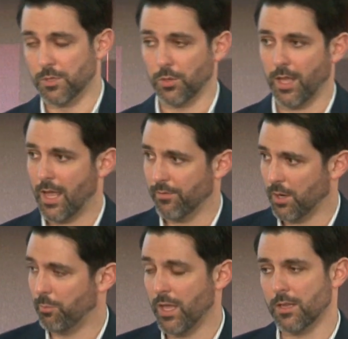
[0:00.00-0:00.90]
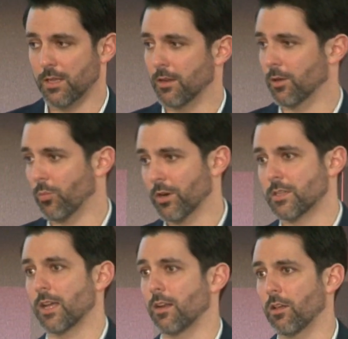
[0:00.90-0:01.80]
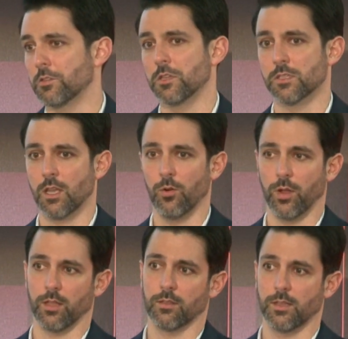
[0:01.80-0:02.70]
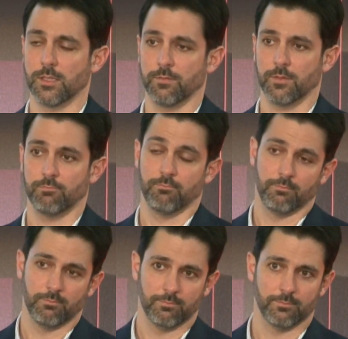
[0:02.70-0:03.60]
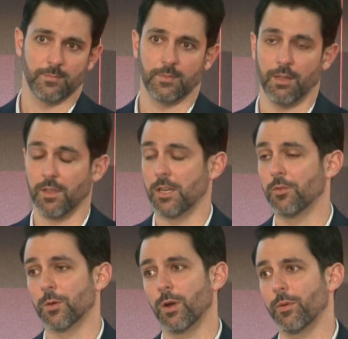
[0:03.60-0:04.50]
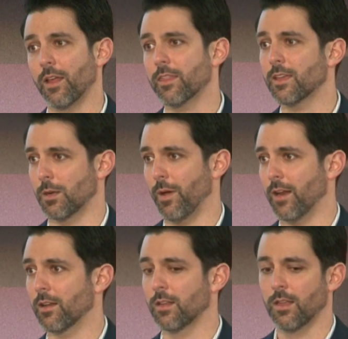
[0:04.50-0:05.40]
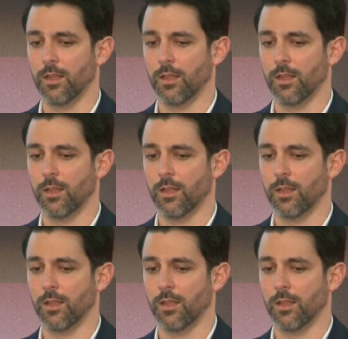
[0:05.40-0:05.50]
Do they have an opinion on where technology is going? Because if they don't, they're probably not thinking about it.